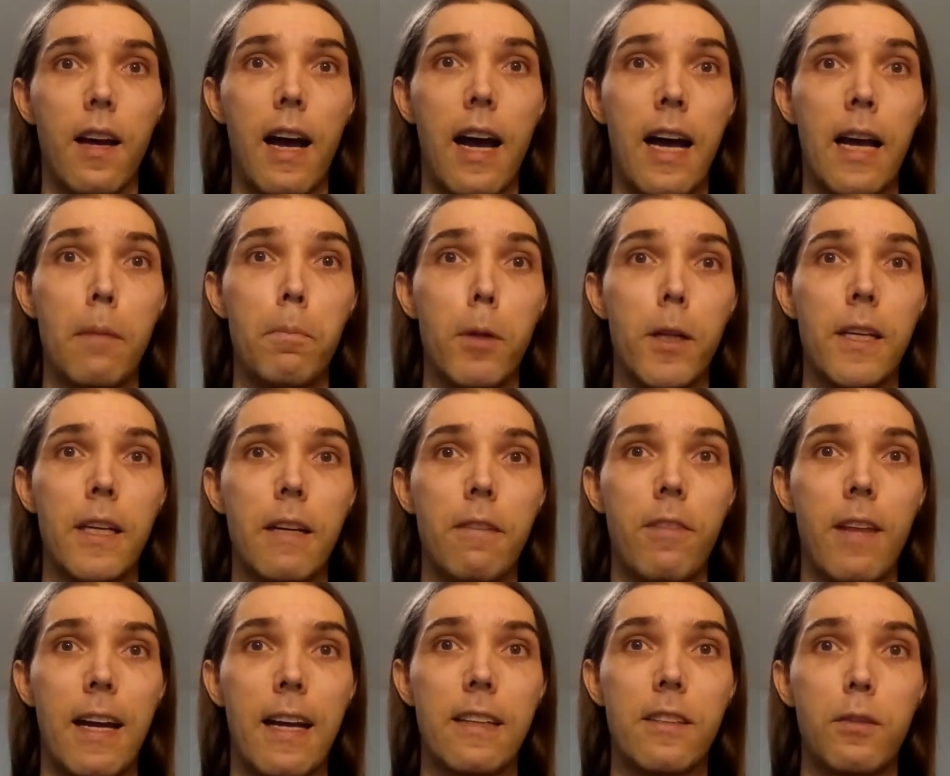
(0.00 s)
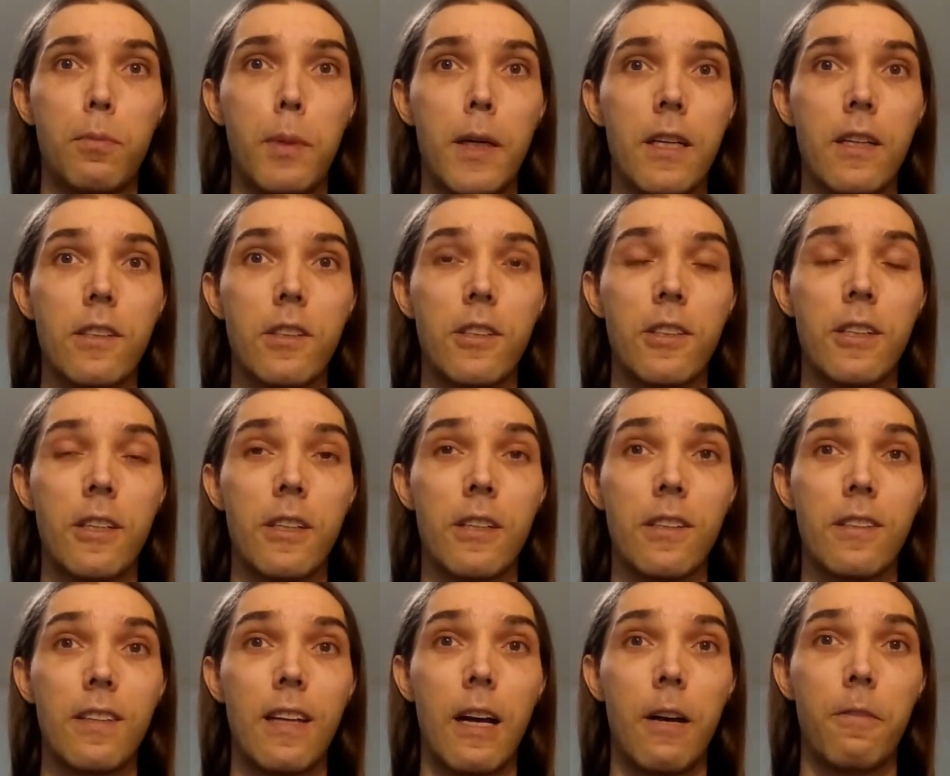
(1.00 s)
I believed that spiritual
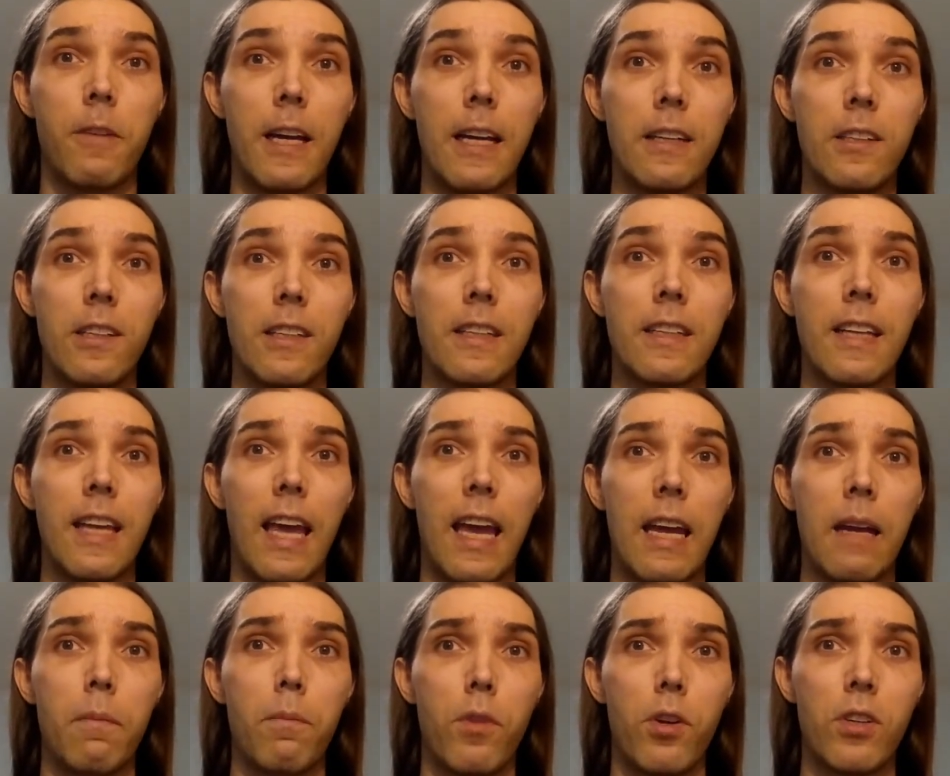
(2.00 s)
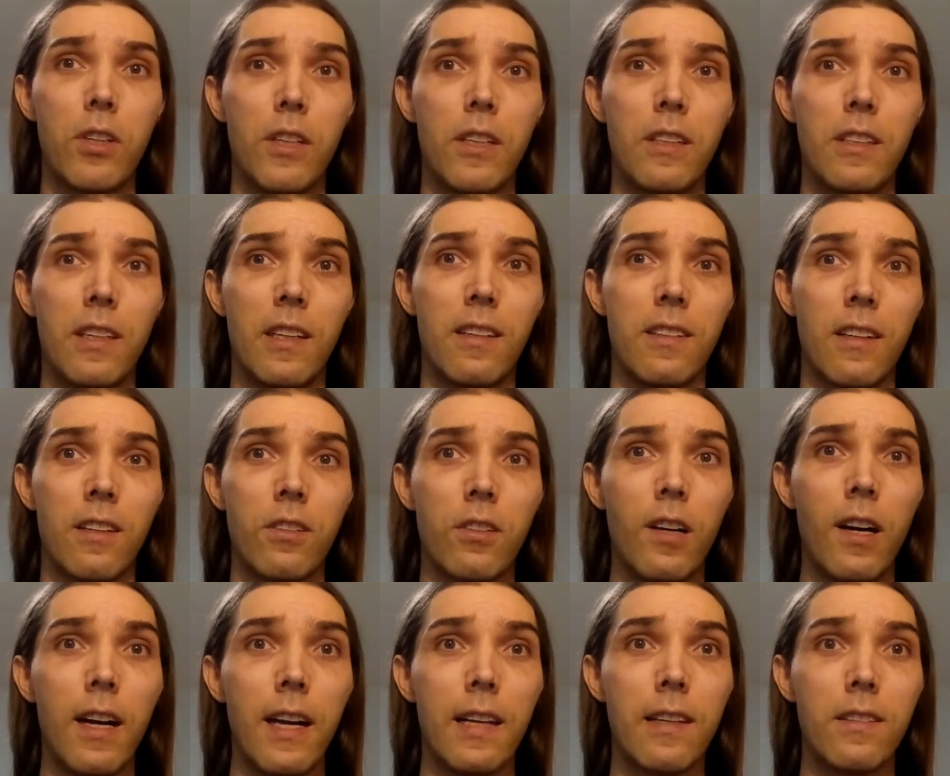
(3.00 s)
salvation came through Jesus
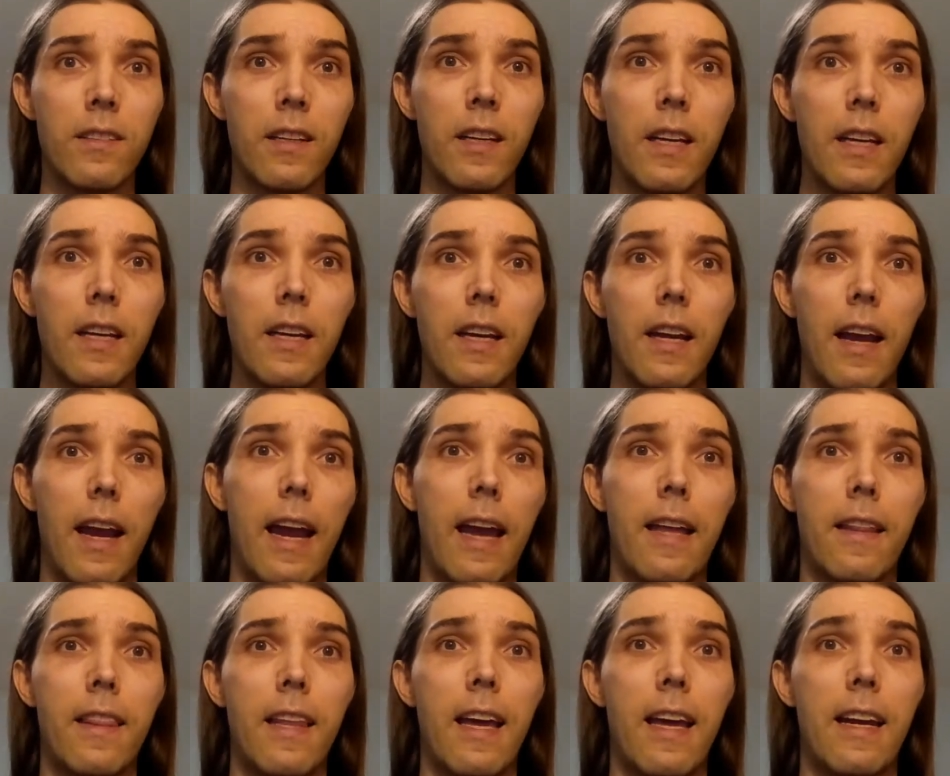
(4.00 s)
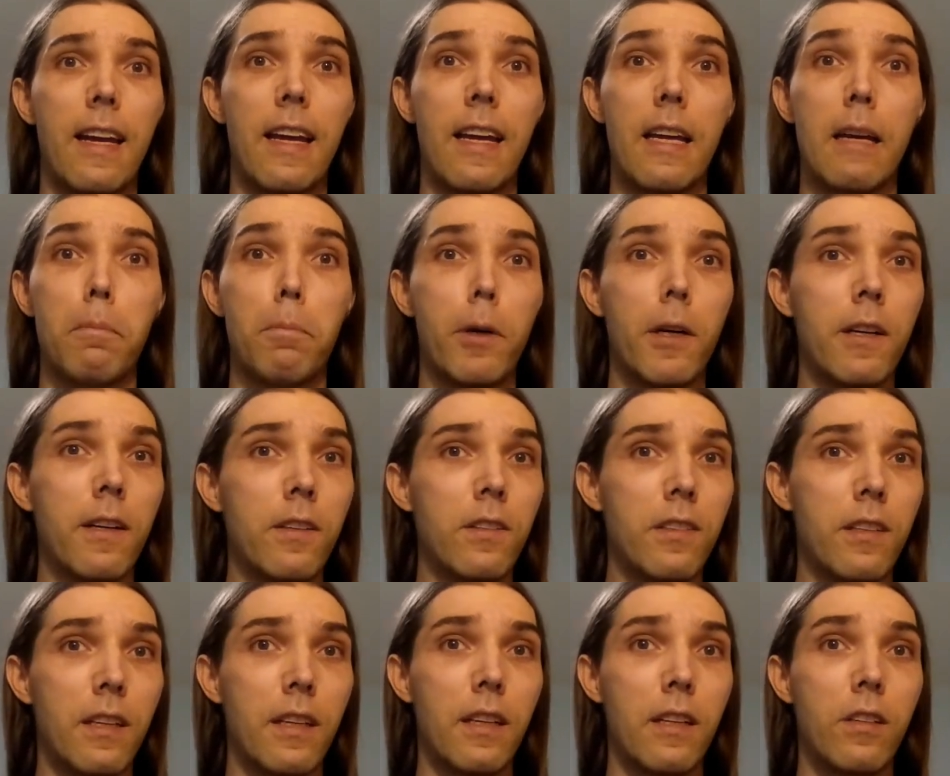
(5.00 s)
Christ and that a
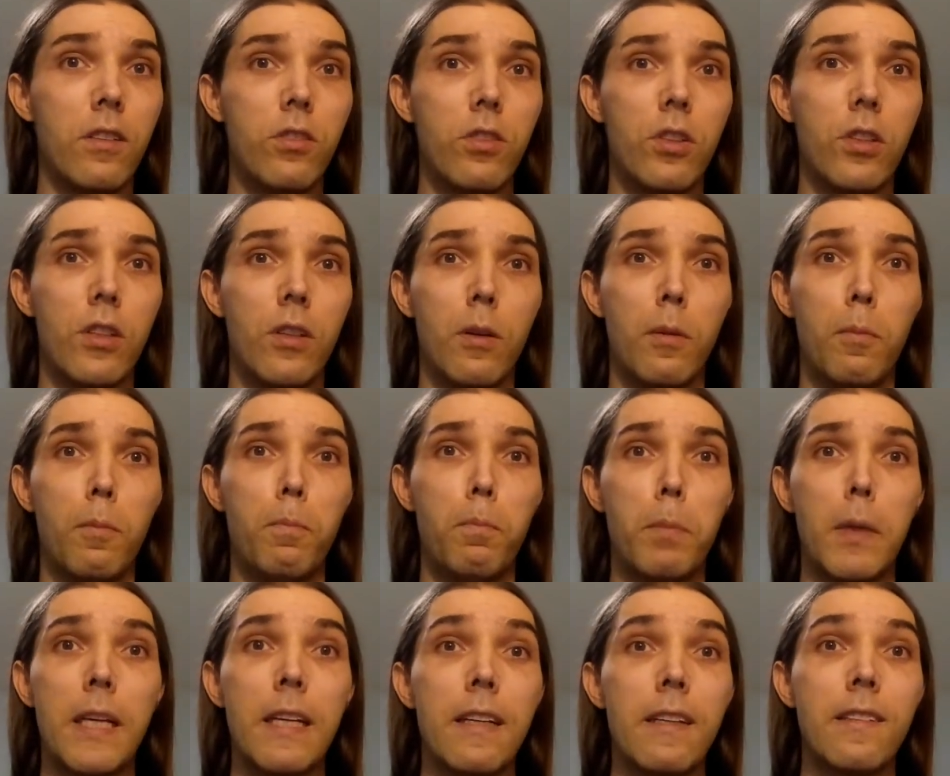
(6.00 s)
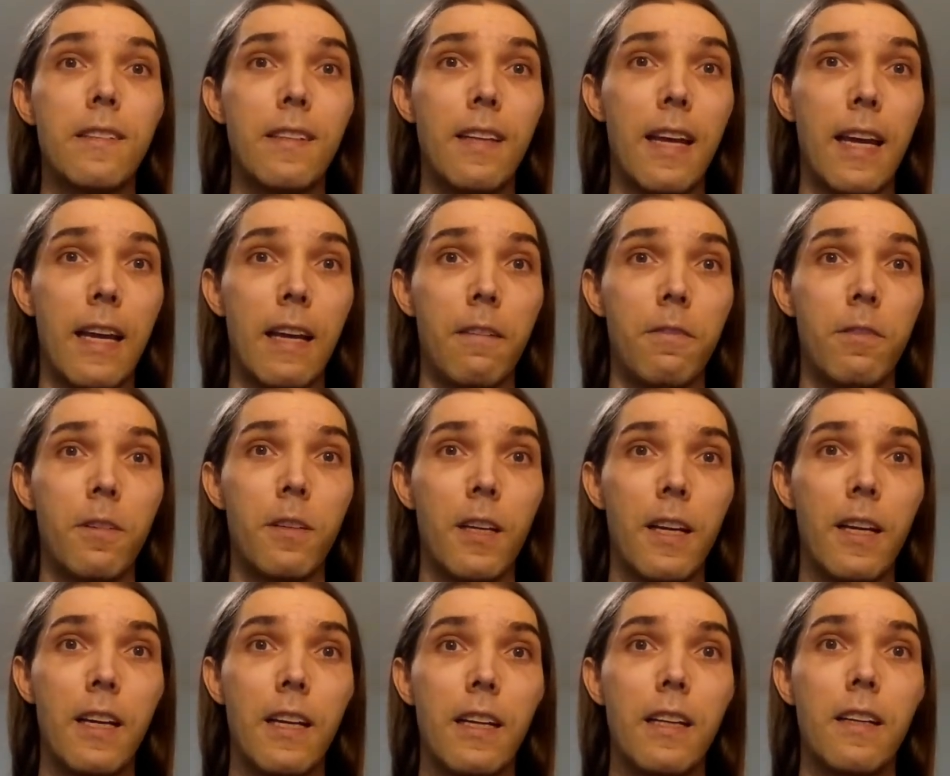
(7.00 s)
person to be saved
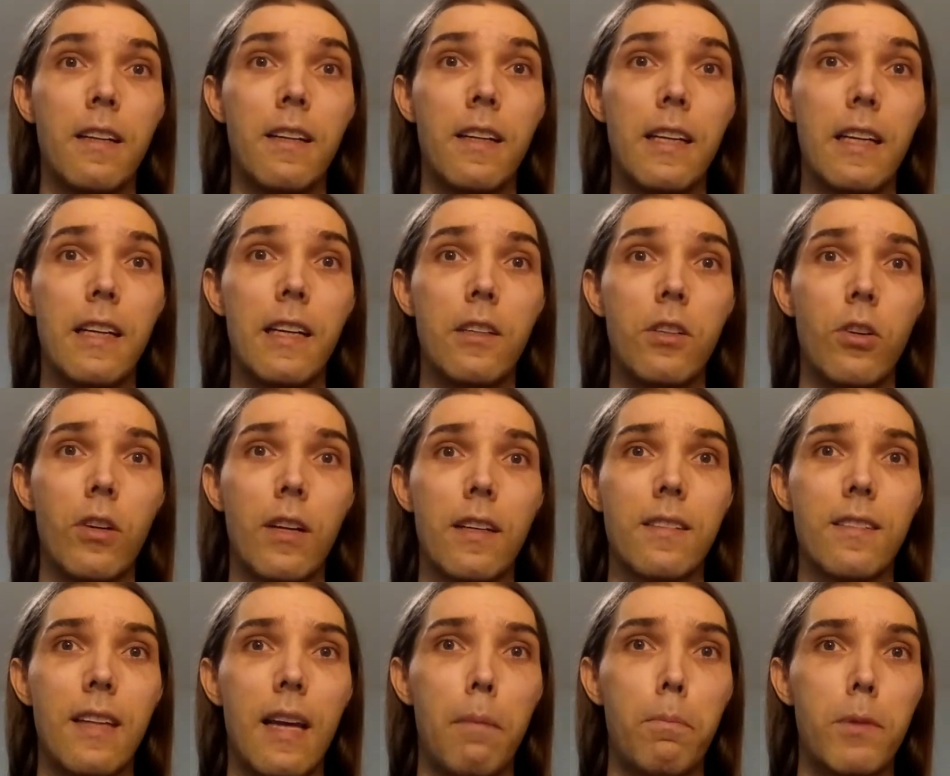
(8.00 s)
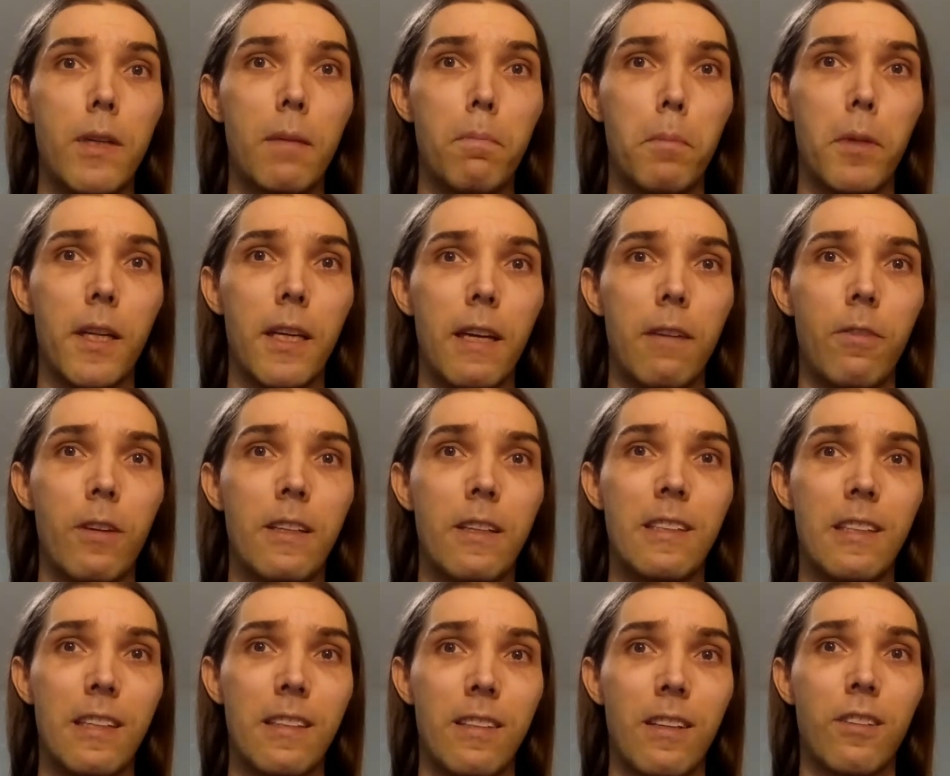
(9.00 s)
needed to accept and believe in
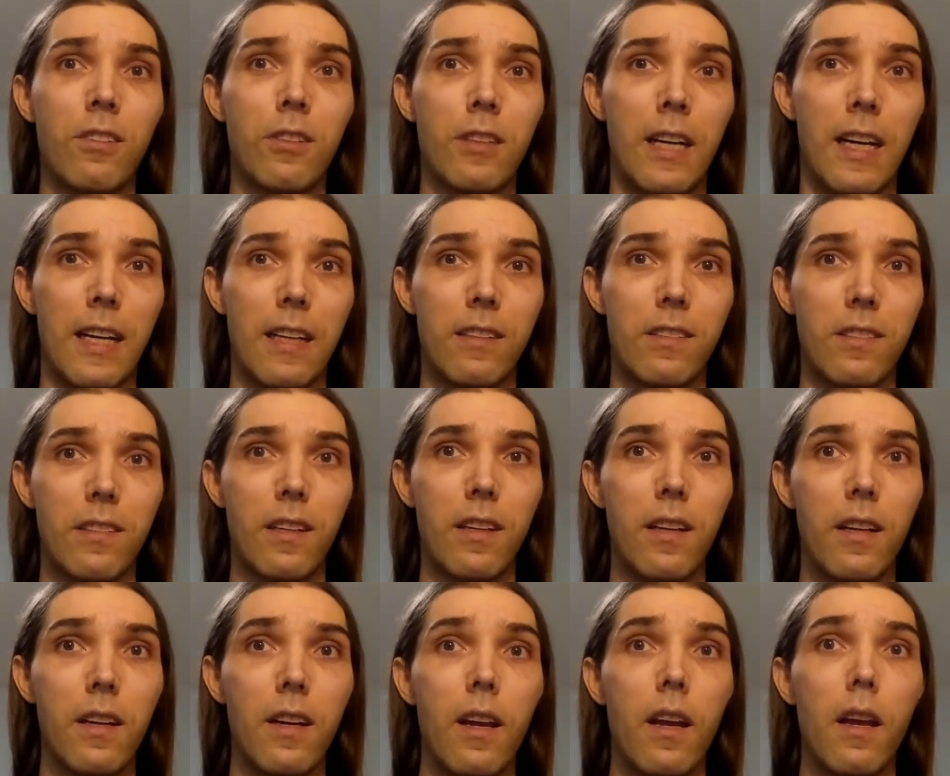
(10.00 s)
Jesus Christ.